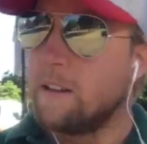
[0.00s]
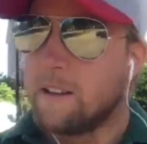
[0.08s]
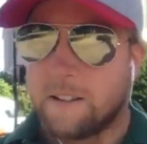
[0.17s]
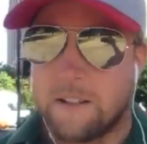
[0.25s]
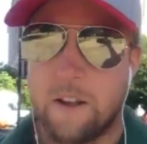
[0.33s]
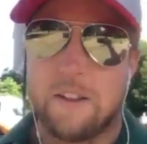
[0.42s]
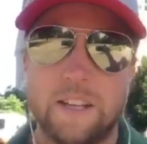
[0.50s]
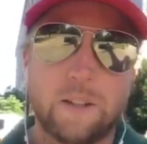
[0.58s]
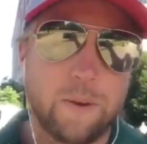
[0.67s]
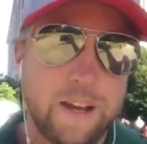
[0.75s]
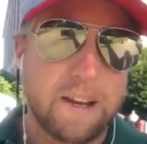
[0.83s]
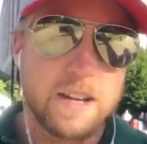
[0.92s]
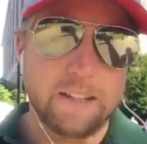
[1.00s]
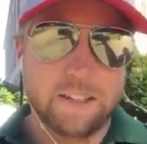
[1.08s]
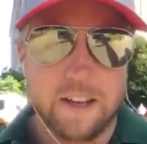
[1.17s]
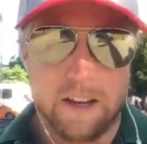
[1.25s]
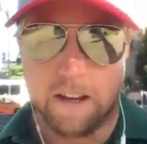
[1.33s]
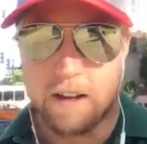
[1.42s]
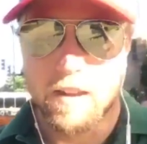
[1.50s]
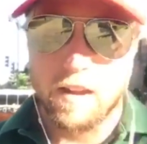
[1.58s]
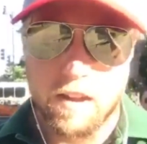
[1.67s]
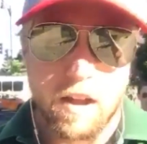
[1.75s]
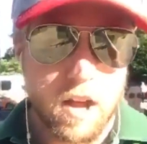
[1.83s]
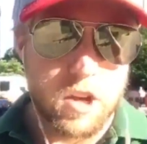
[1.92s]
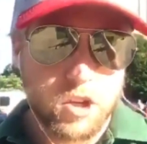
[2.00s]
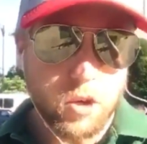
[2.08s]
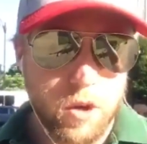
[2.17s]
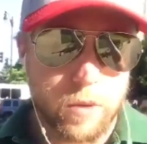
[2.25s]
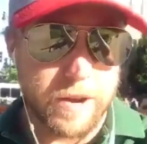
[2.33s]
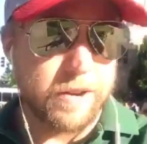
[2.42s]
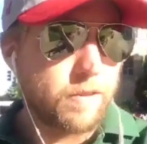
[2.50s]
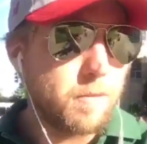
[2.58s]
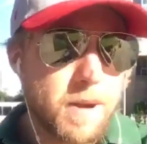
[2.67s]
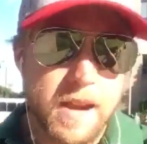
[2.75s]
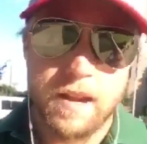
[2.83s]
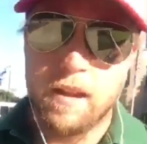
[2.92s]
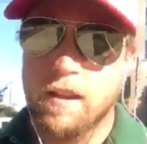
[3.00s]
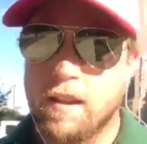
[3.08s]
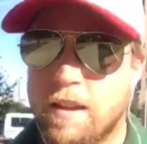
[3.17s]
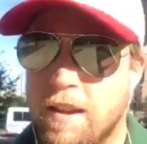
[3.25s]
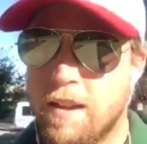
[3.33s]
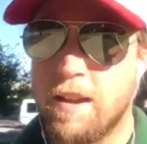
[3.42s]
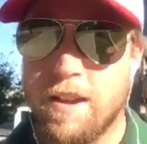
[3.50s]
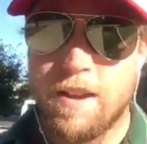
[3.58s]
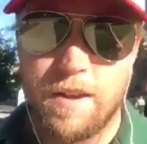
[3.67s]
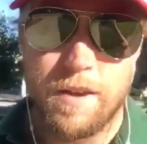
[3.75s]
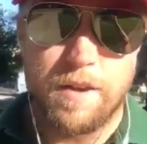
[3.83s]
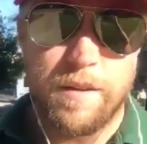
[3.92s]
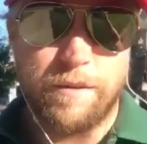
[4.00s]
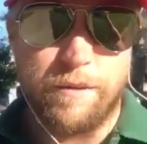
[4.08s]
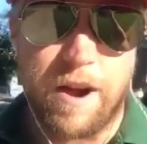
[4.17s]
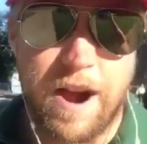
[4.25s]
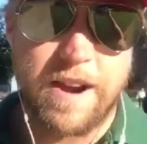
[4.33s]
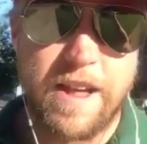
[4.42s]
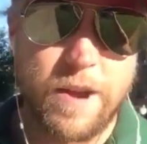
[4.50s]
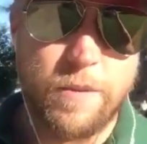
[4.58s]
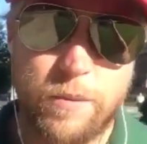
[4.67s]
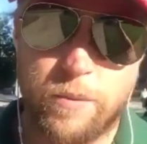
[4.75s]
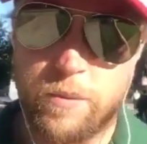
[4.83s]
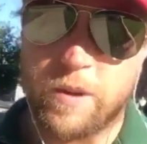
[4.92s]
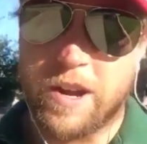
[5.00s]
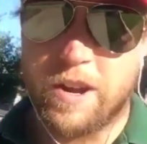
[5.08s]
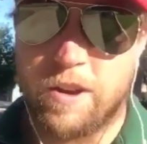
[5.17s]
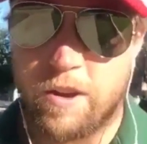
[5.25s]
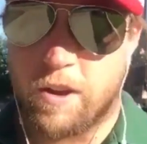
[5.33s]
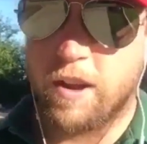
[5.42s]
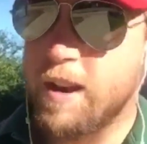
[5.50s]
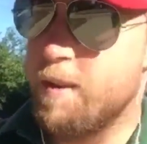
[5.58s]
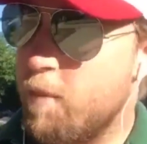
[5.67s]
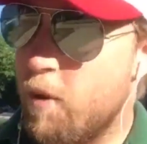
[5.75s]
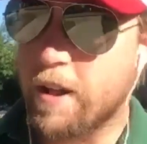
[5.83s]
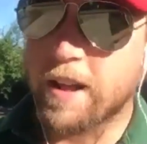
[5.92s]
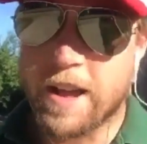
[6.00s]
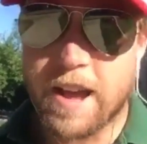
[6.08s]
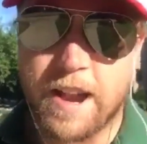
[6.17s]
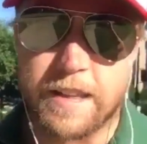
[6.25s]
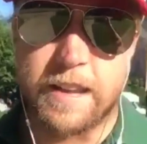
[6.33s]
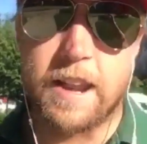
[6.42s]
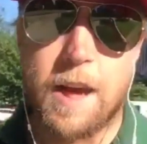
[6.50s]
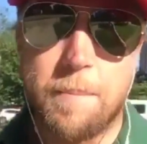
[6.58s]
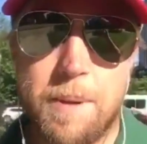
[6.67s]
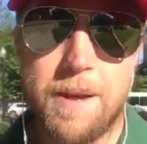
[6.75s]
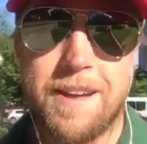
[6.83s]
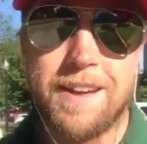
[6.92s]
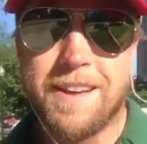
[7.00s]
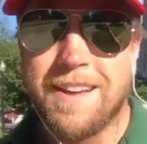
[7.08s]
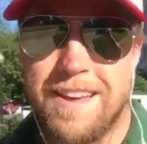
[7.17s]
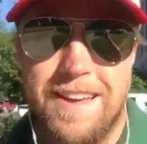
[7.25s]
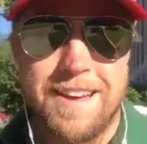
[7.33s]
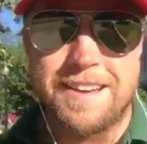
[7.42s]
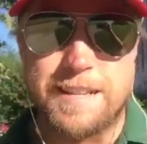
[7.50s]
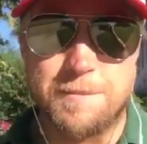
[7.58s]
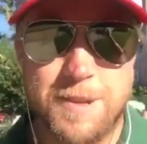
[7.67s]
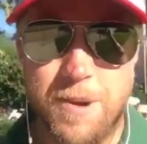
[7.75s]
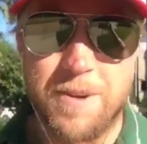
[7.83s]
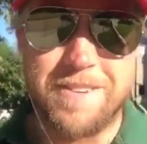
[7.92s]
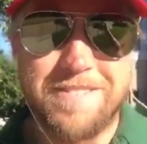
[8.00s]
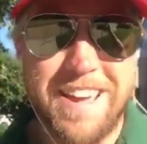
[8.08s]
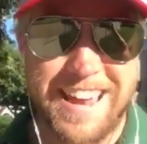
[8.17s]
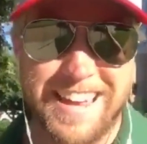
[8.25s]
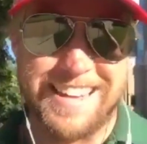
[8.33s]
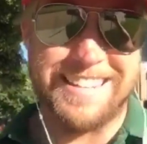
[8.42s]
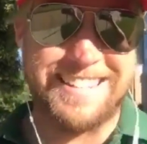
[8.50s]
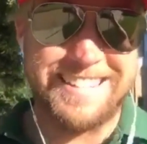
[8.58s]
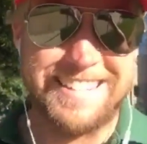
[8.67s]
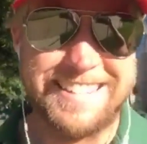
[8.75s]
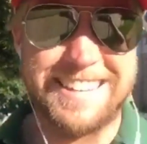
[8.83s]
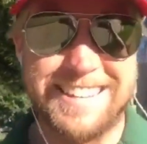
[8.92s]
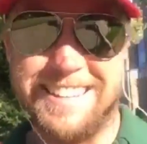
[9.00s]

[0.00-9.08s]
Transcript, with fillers: So this week is a, a short week for me. Friday, real early in the morning, I gotta get up because I'm going to Vegas.